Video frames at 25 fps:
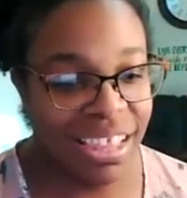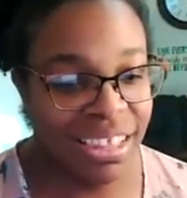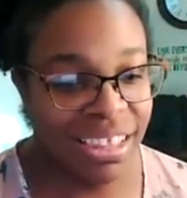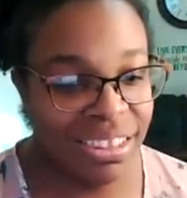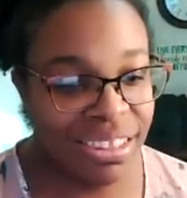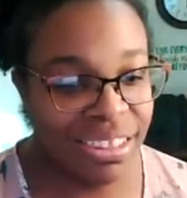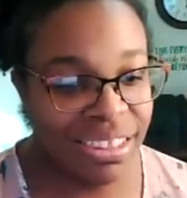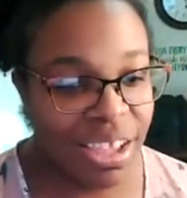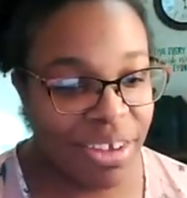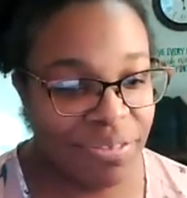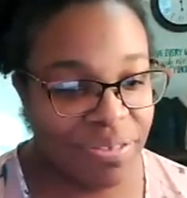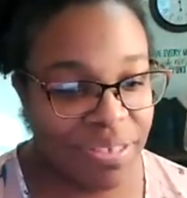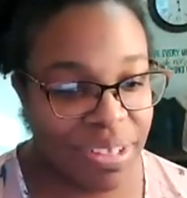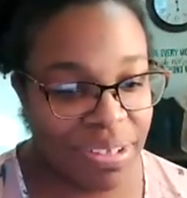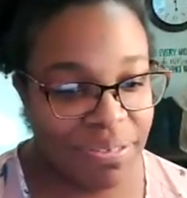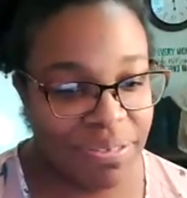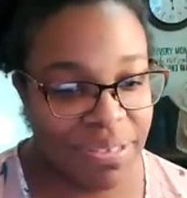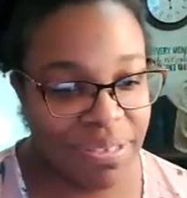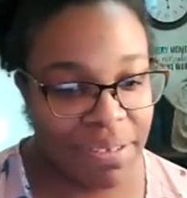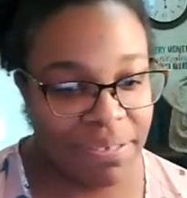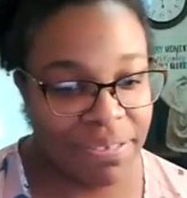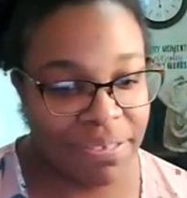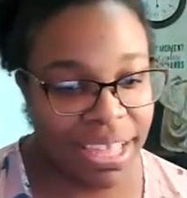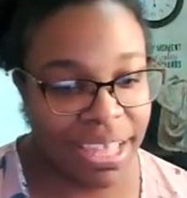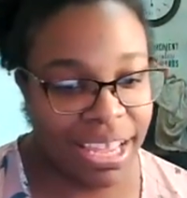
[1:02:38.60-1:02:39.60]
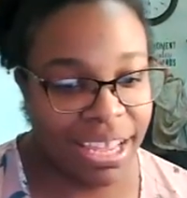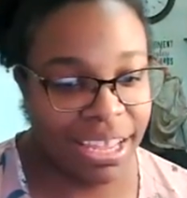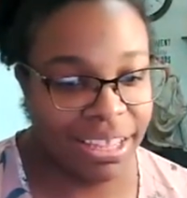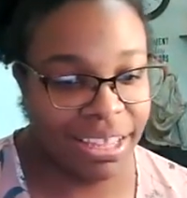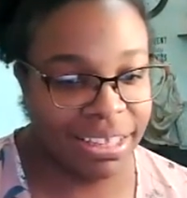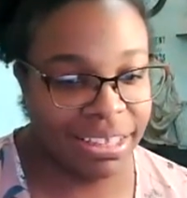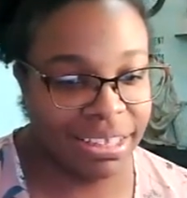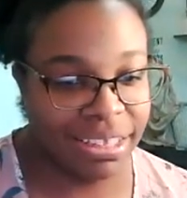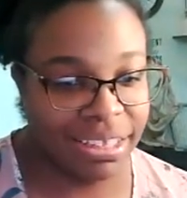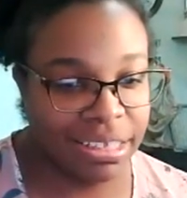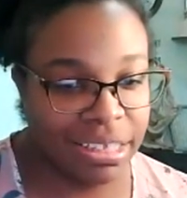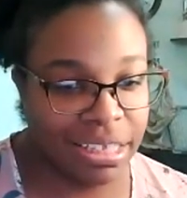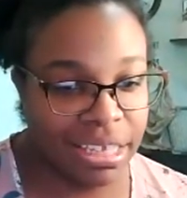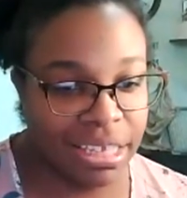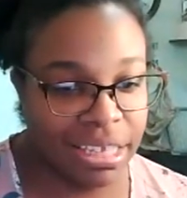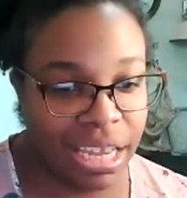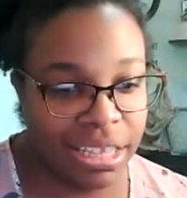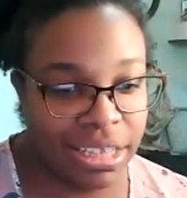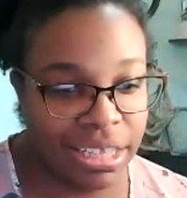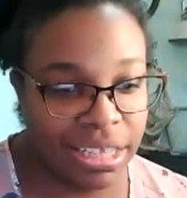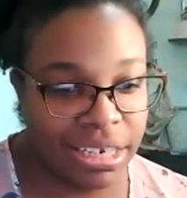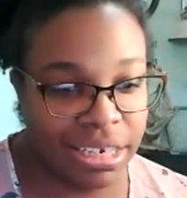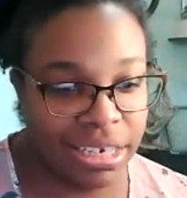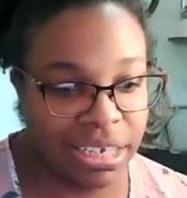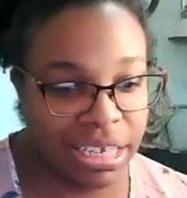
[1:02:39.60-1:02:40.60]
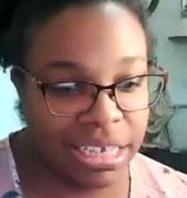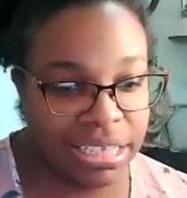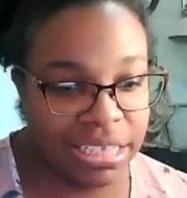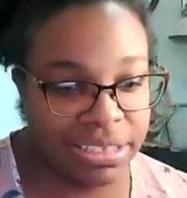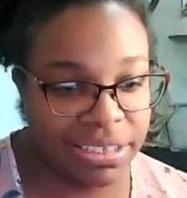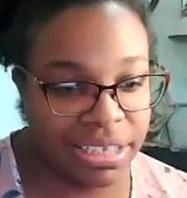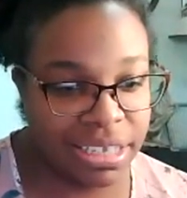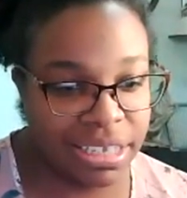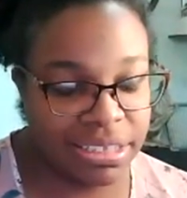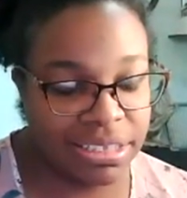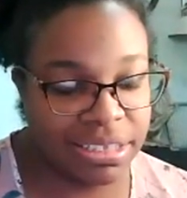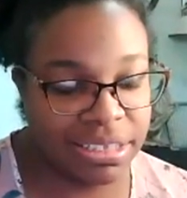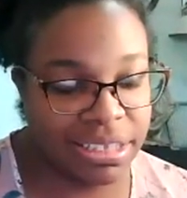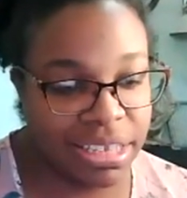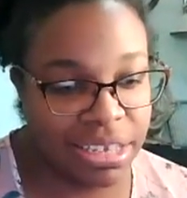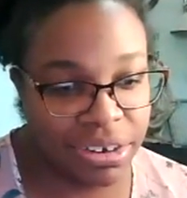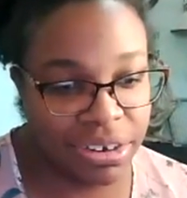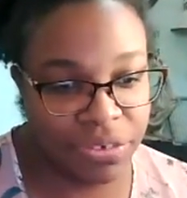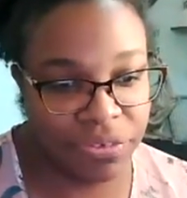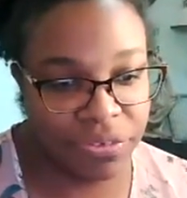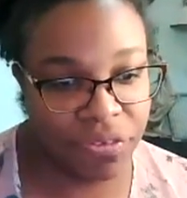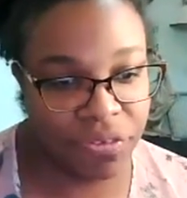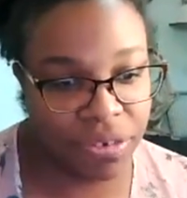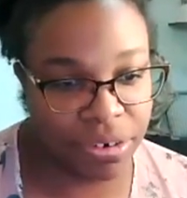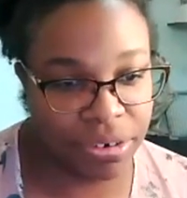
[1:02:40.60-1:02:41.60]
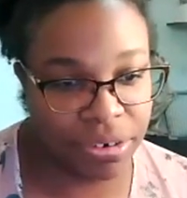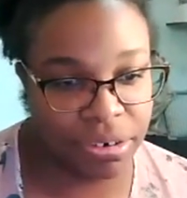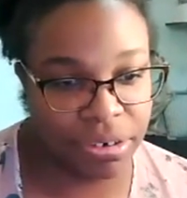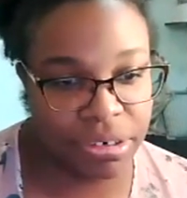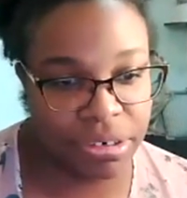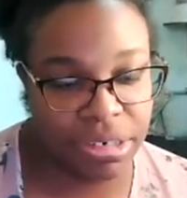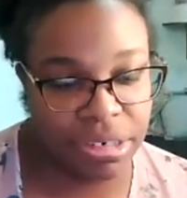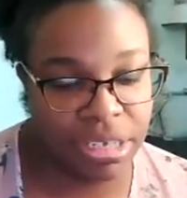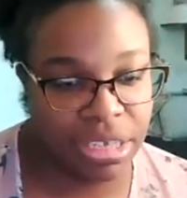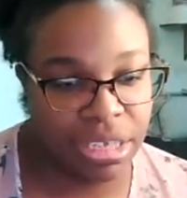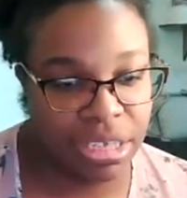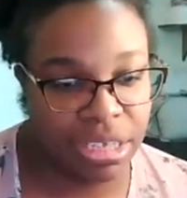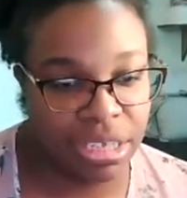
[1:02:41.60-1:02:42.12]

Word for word: Love, love, love that. And then it says here for